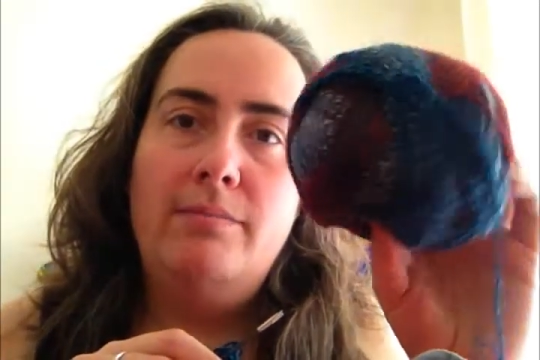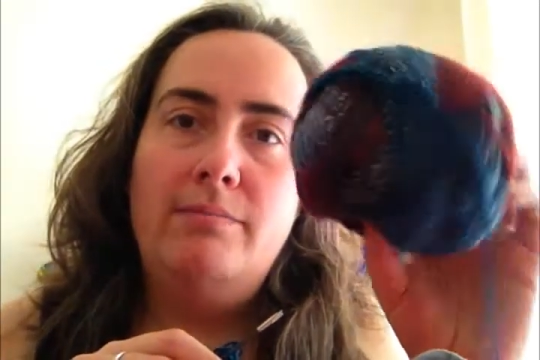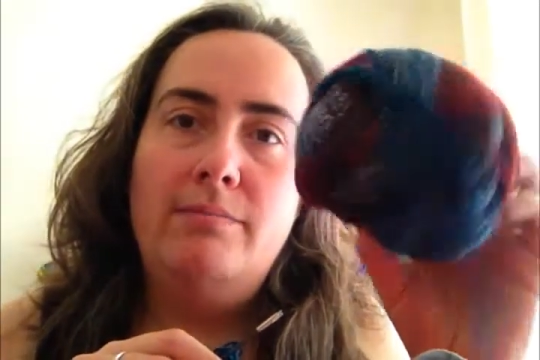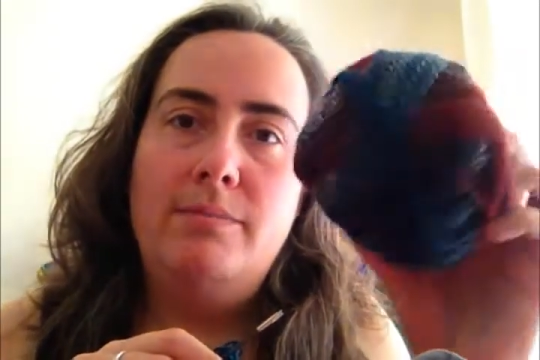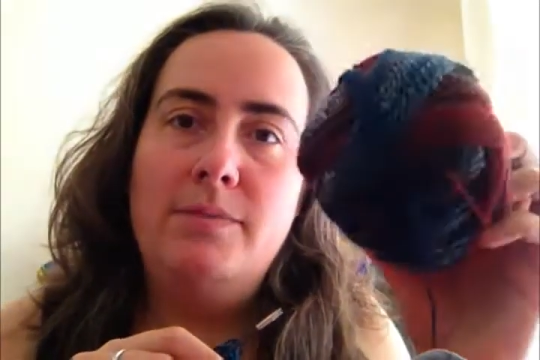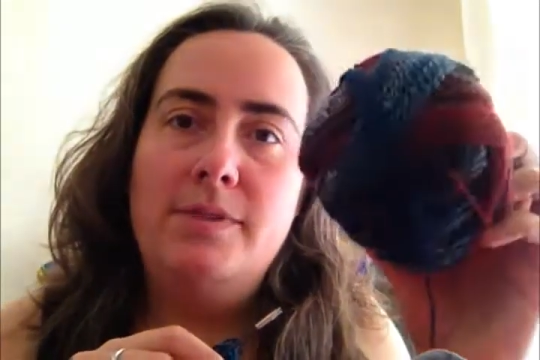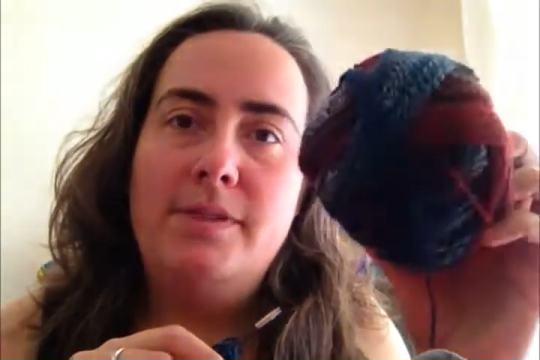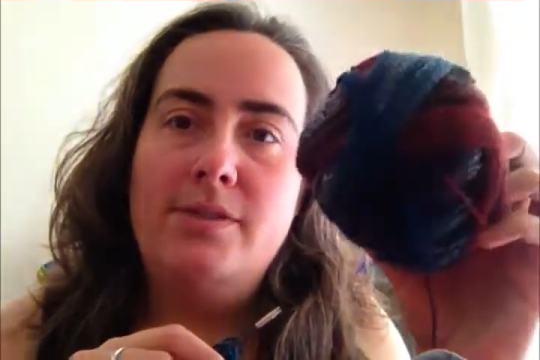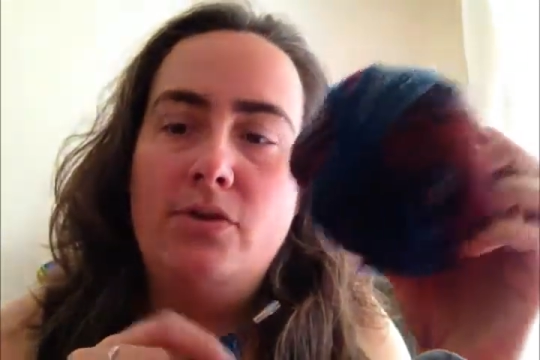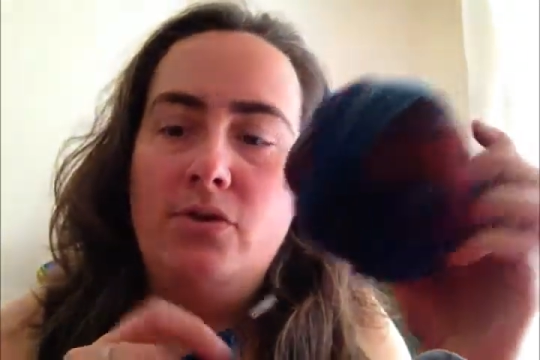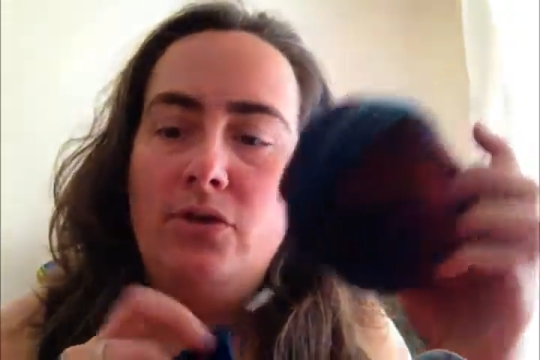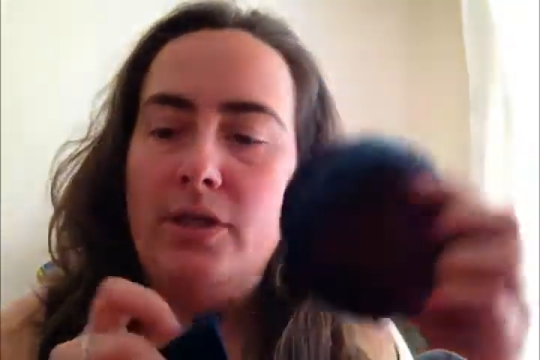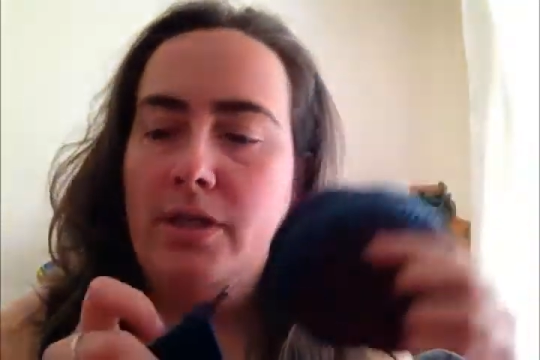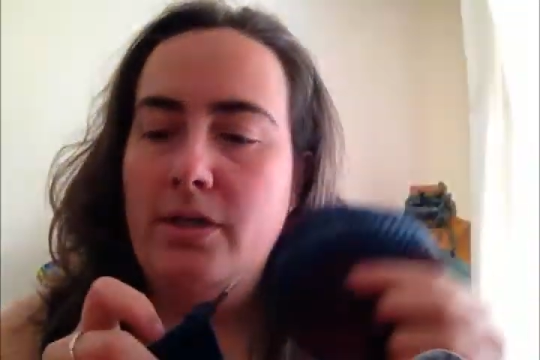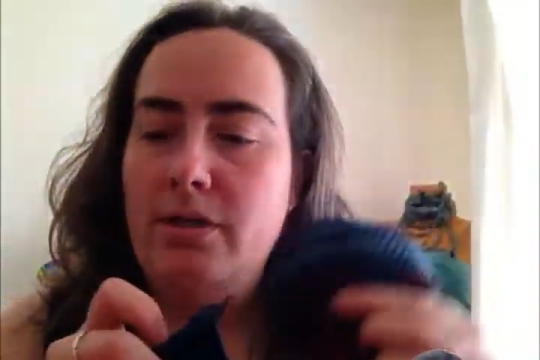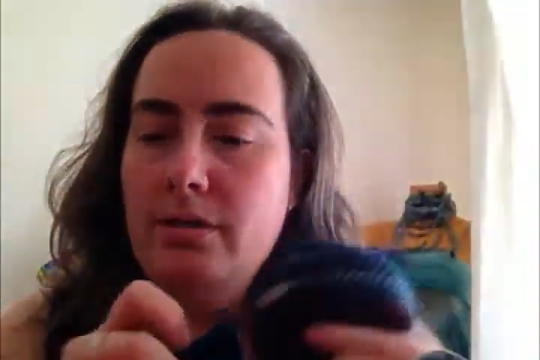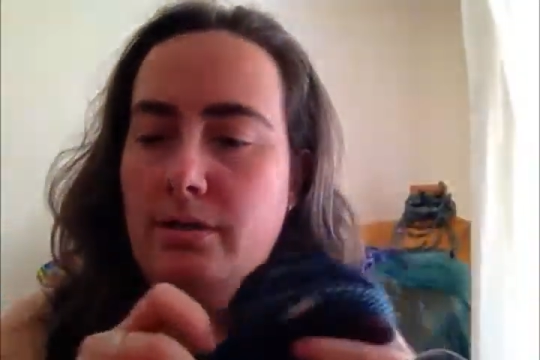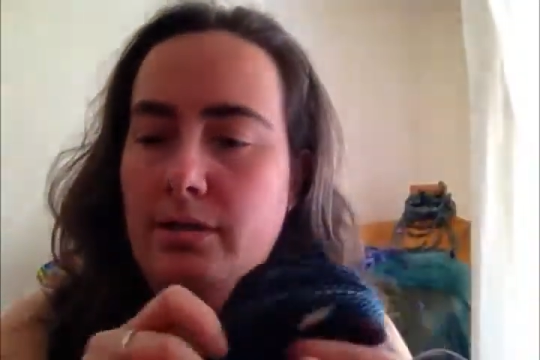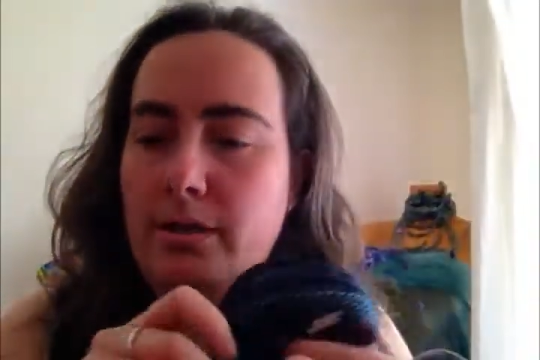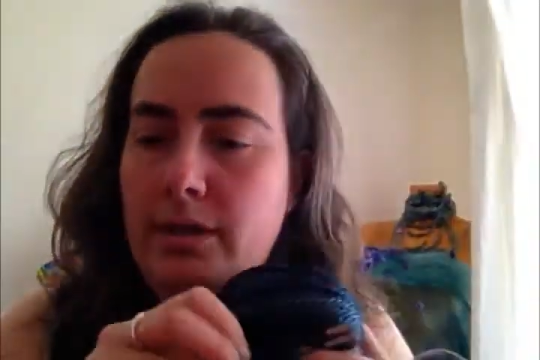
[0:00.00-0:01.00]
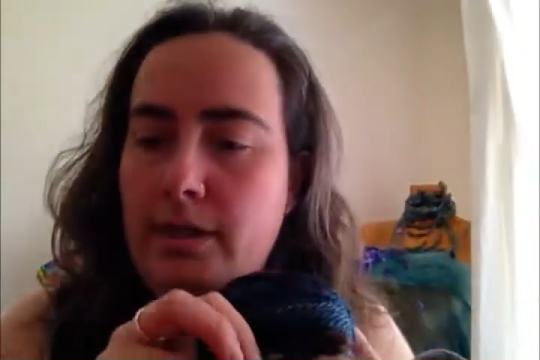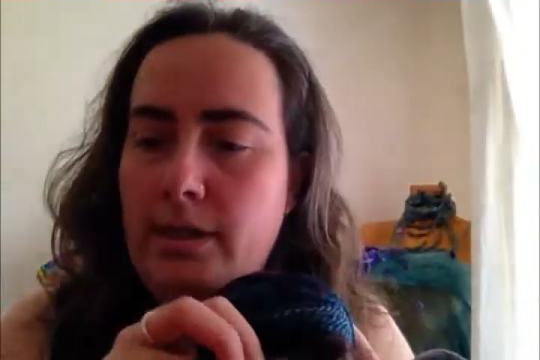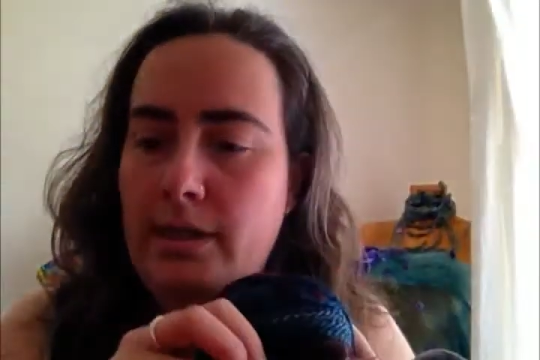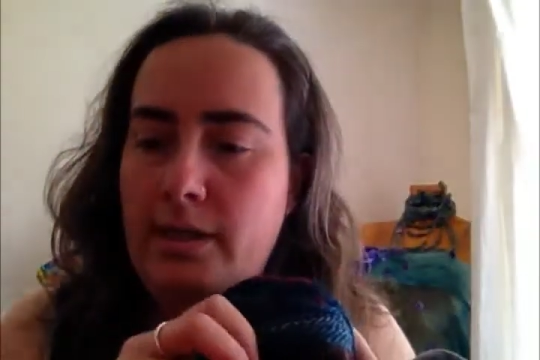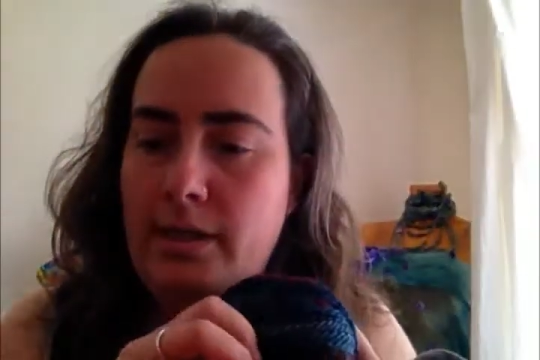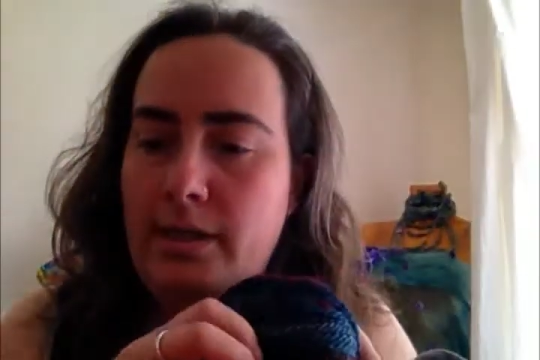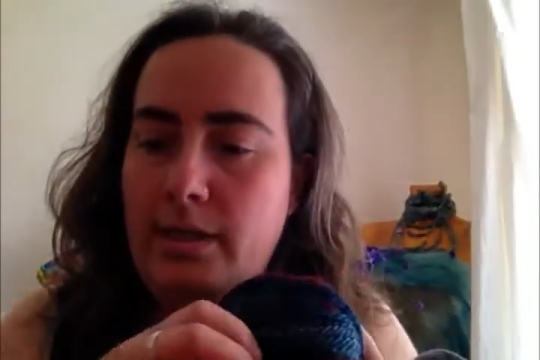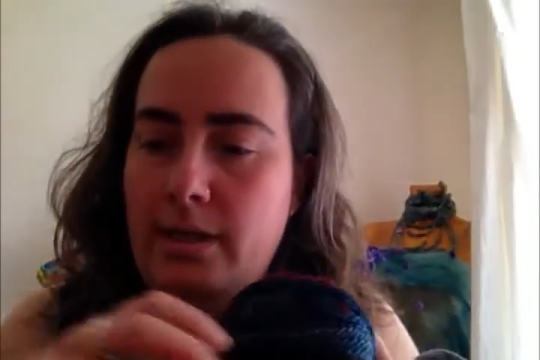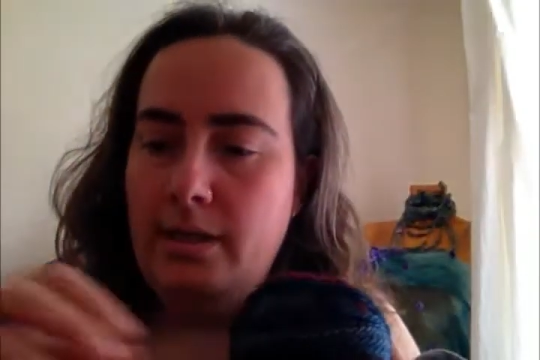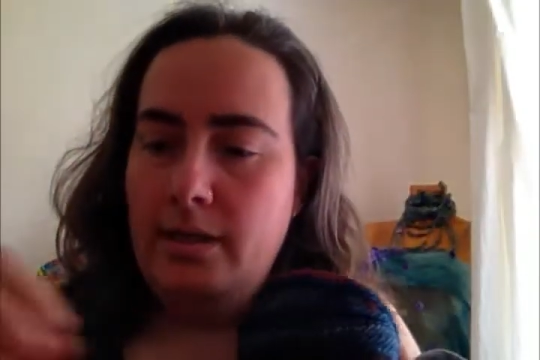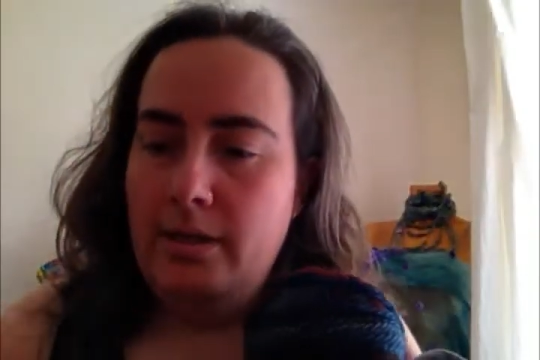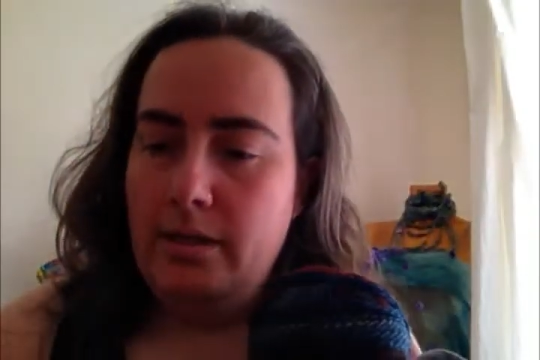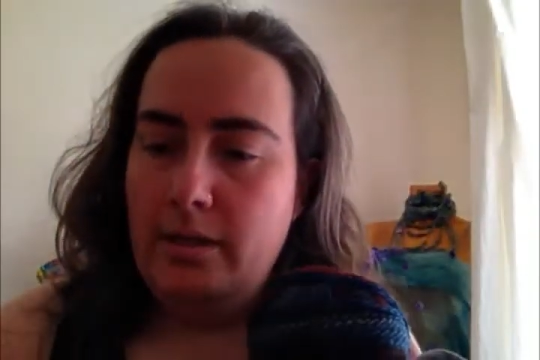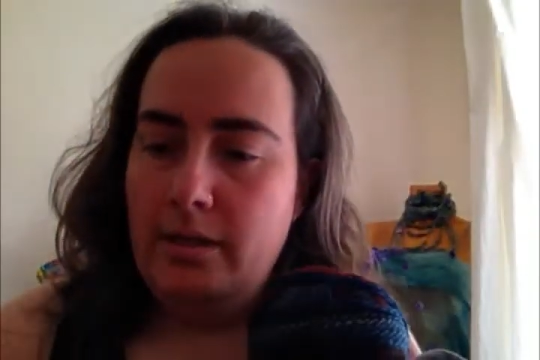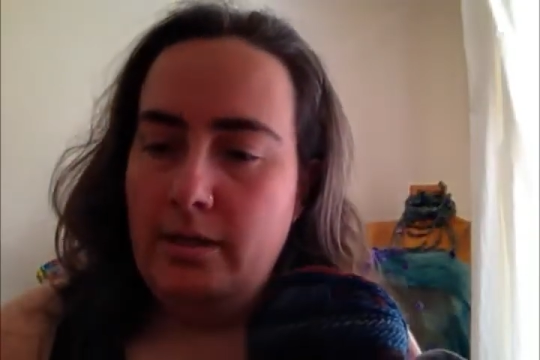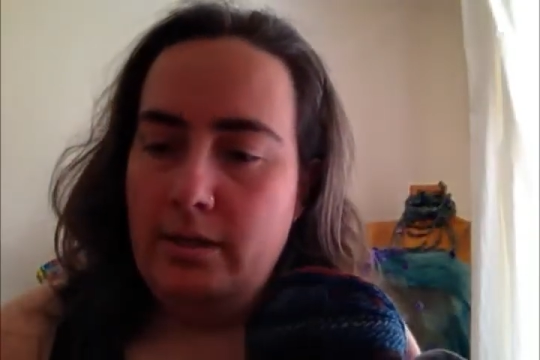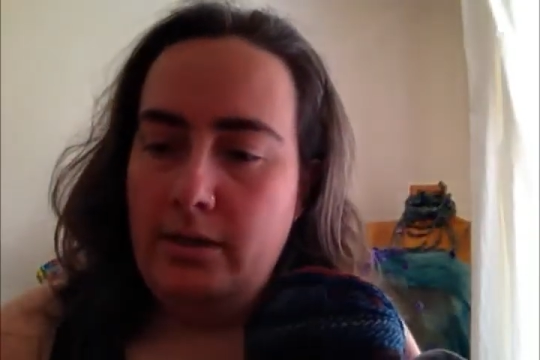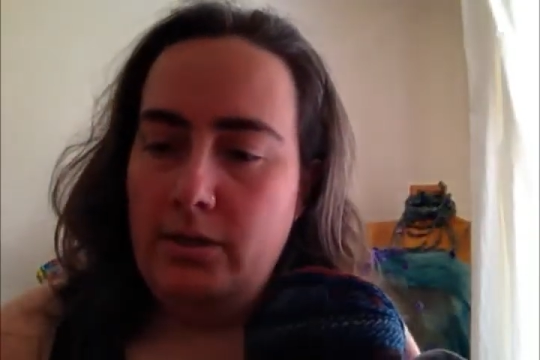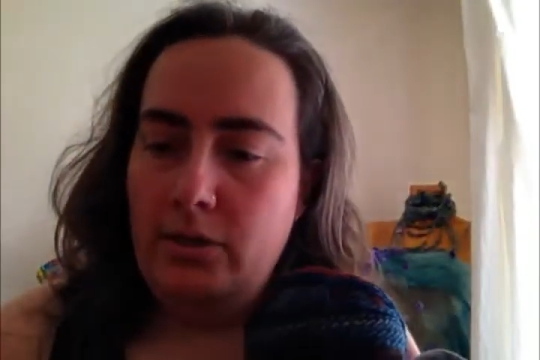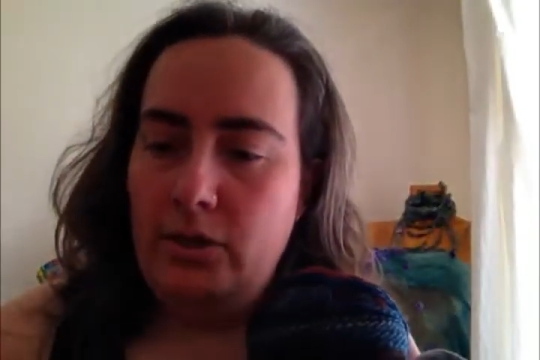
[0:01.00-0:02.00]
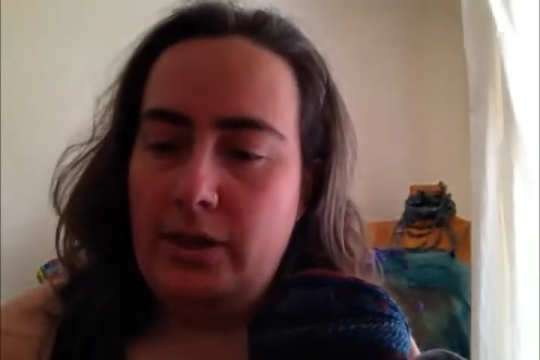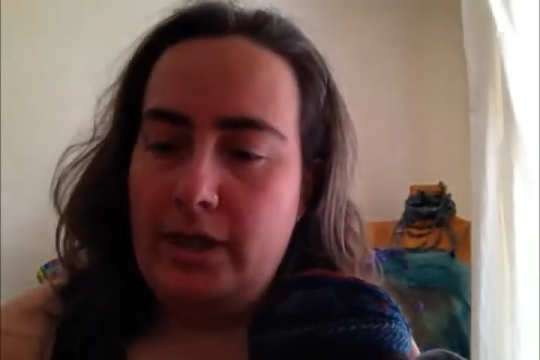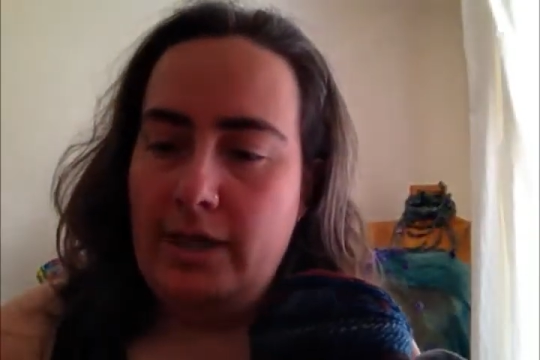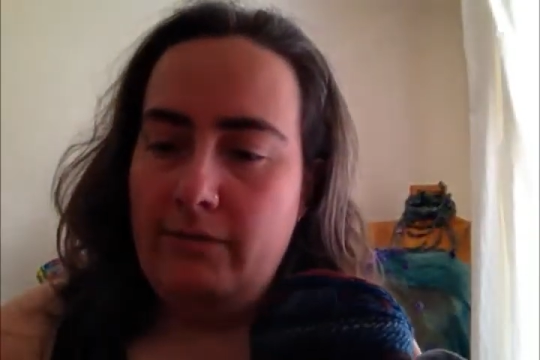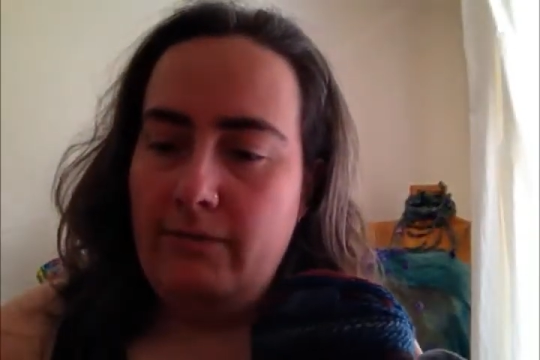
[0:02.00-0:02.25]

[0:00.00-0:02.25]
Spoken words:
sock yarn. You get